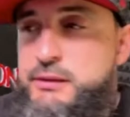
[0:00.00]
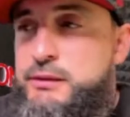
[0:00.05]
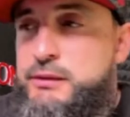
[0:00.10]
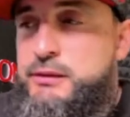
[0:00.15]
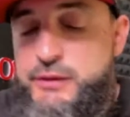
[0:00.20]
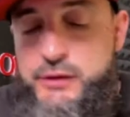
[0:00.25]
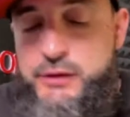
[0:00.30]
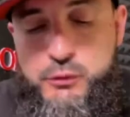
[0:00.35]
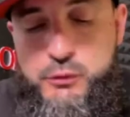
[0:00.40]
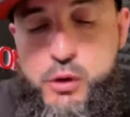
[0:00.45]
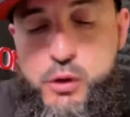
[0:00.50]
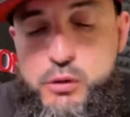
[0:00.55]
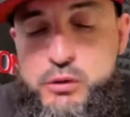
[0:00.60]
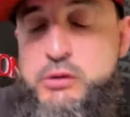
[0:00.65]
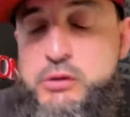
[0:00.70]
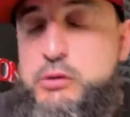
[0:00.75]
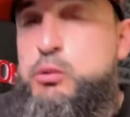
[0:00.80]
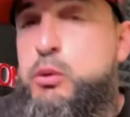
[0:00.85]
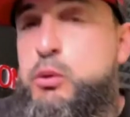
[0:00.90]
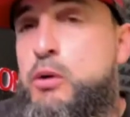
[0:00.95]
The quote
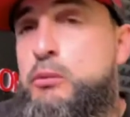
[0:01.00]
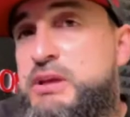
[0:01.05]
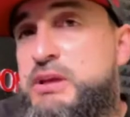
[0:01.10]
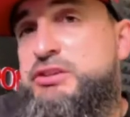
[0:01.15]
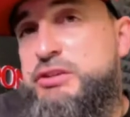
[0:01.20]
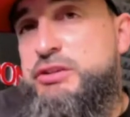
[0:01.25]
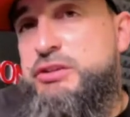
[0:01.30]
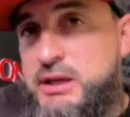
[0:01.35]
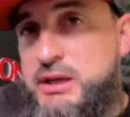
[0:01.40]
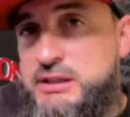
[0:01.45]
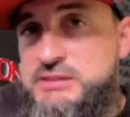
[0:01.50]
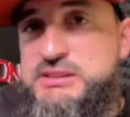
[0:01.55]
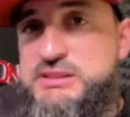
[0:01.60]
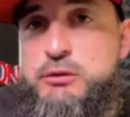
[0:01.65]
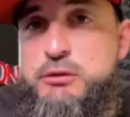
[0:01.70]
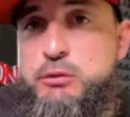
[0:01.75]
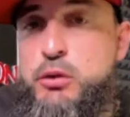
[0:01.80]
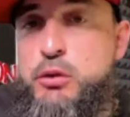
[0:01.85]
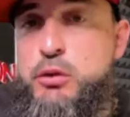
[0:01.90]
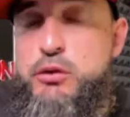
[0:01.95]
unquote mission, I say
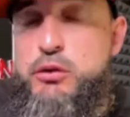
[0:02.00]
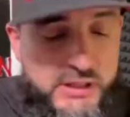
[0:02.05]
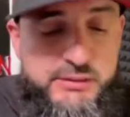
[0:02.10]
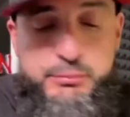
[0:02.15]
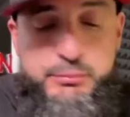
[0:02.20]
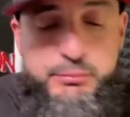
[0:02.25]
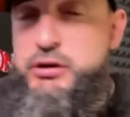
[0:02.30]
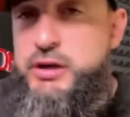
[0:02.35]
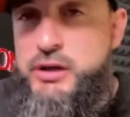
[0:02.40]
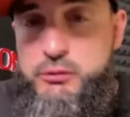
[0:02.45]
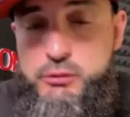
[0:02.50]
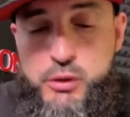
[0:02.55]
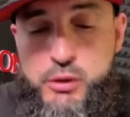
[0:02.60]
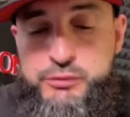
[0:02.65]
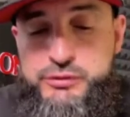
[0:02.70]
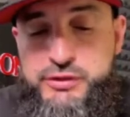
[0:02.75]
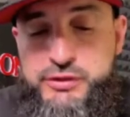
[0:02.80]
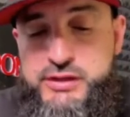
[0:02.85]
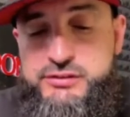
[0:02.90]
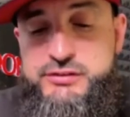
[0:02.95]
quote because he put it in
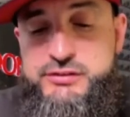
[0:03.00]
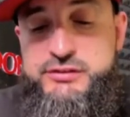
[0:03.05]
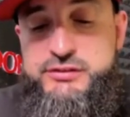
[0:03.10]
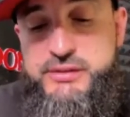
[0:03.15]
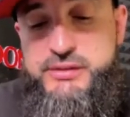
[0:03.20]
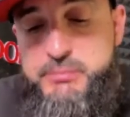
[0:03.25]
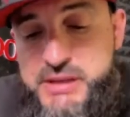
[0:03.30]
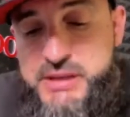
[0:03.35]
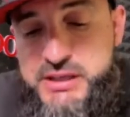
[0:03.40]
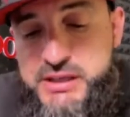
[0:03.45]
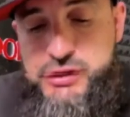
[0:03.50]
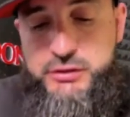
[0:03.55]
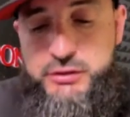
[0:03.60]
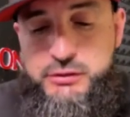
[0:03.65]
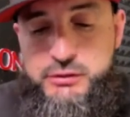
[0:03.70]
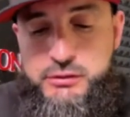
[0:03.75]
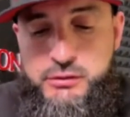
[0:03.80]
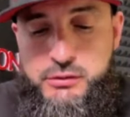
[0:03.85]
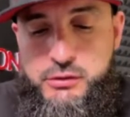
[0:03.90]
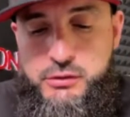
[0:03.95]
quotations, the mission
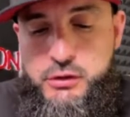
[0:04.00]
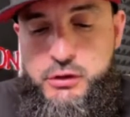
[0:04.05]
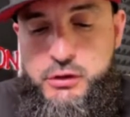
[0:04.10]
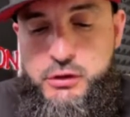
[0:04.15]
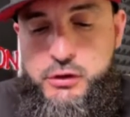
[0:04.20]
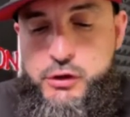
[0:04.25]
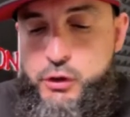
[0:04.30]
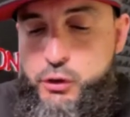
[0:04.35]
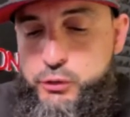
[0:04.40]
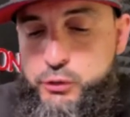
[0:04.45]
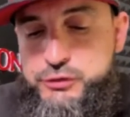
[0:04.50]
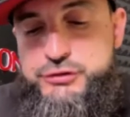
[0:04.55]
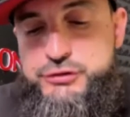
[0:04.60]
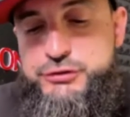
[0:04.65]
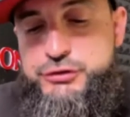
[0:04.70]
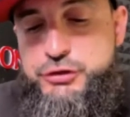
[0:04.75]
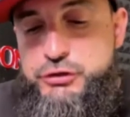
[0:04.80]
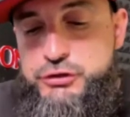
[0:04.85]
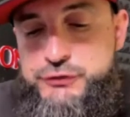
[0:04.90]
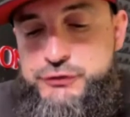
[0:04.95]
or the
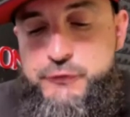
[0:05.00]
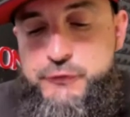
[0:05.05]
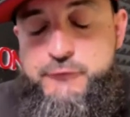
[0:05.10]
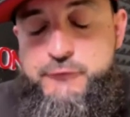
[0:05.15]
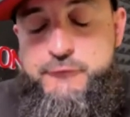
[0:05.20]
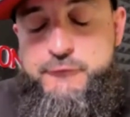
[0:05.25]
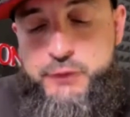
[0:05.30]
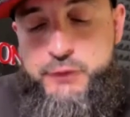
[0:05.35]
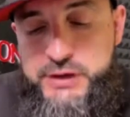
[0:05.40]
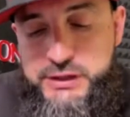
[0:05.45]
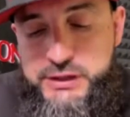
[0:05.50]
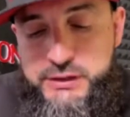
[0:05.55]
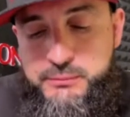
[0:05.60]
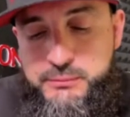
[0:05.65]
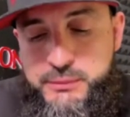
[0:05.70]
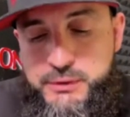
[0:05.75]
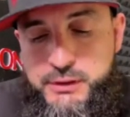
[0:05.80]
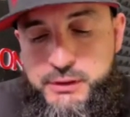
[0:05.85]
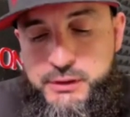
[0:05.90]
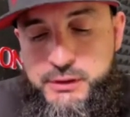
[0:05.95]
search for freedom
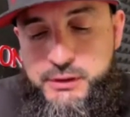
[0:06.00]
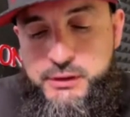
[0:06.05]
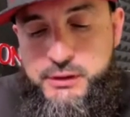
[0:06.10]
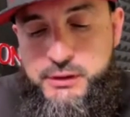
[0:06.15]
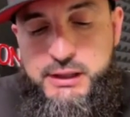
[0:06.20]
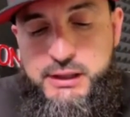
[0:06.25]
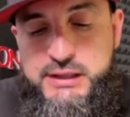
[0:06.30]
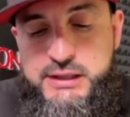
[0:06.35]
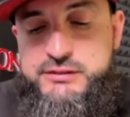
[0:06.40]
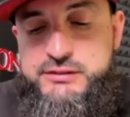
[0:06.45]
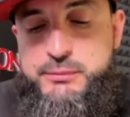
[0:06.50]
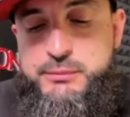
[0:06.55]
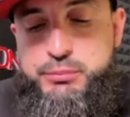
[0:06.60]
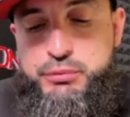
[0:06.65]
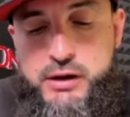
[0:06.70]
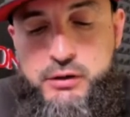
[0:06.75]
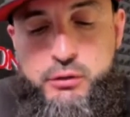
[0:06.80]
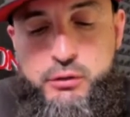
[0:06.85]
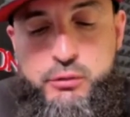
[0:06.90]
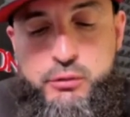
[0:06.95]
is the
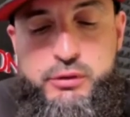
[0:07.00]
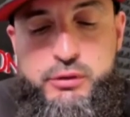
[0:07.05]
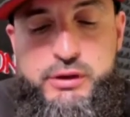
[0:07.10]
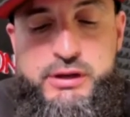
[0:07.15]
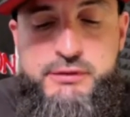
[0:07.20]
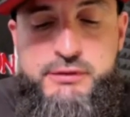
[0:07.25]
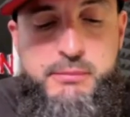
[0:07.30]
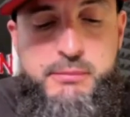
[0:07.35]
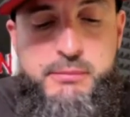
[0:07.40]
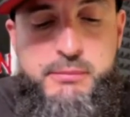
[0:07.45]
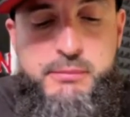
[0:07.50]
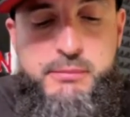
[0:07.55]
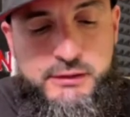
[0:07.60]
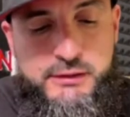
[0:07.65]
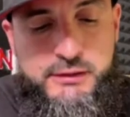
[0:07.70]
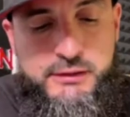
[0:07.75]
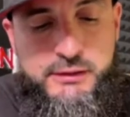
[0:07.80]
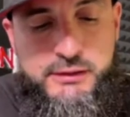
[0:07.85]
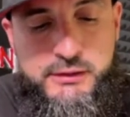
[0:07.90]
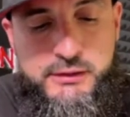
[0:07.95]
priority of the
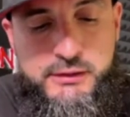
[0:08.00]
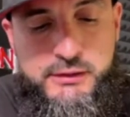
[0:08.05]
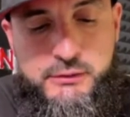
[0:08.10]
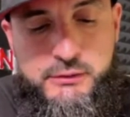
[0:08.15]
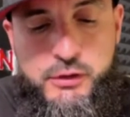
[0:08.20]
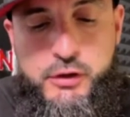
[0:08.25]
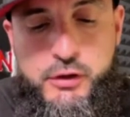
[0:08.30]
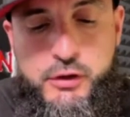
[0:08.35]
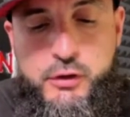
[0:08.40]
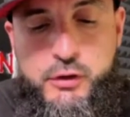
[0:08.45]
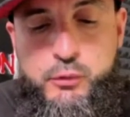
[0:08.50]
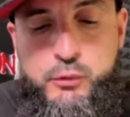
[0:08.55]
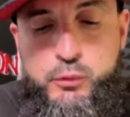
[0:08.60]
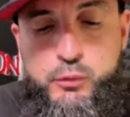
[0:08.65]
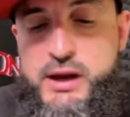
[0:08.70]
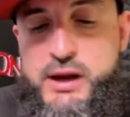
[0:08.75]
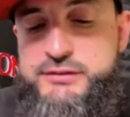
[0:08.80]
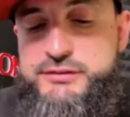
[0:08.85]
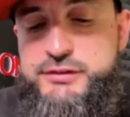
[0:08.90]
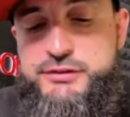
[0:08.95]
masculine,
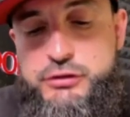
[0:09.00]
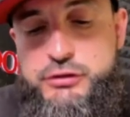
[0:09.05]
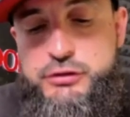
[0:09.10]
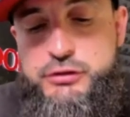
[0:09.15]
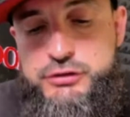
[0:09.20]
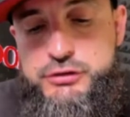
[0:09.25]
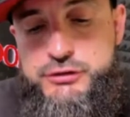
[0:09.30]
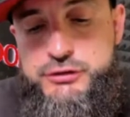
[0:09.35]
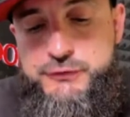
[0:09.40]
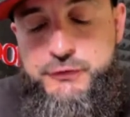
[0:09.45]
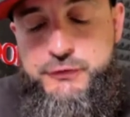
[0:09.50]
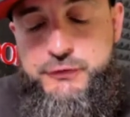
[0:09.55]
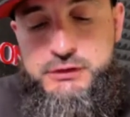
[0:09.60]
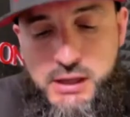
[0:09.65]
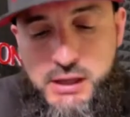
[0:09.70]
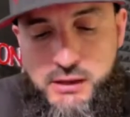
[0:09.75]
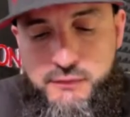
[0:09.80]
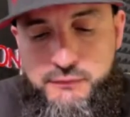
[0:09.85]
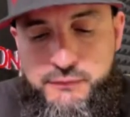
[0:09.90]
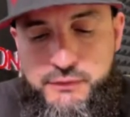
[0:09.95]
whereas the search for
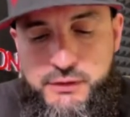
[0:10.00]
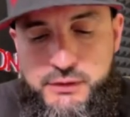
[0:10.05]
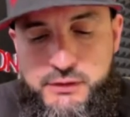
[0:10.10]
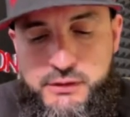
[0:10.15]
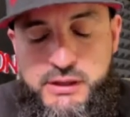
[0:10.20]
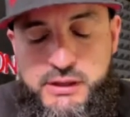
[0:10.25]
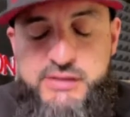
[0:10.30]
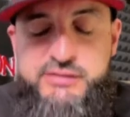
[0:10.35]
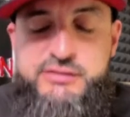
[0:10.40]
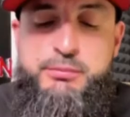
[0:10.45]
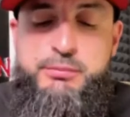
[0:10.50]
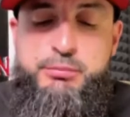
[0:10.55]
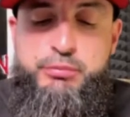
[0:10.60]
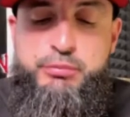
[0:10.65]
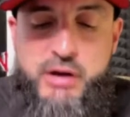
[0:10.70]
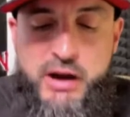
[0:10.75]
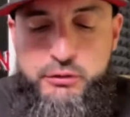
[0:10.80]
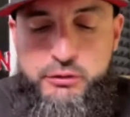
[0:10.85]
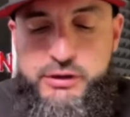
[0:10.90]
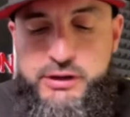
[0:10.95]
love is the
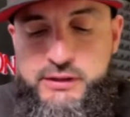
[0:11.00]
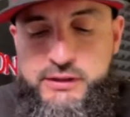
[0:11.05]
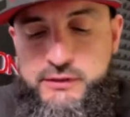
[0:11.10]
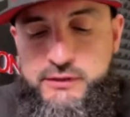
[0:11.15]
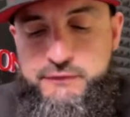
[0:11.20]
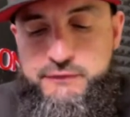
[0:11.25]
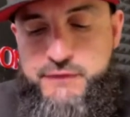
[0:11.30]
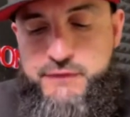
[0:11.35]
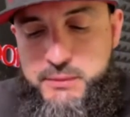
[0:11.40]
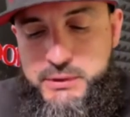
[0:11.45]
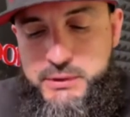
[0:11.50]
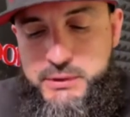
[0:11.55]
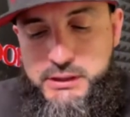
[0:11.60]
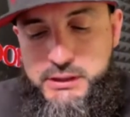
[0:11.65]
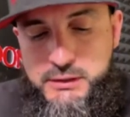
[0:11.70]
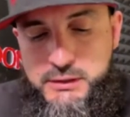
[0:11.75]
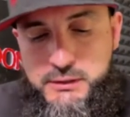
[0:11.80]
priority of the feminine.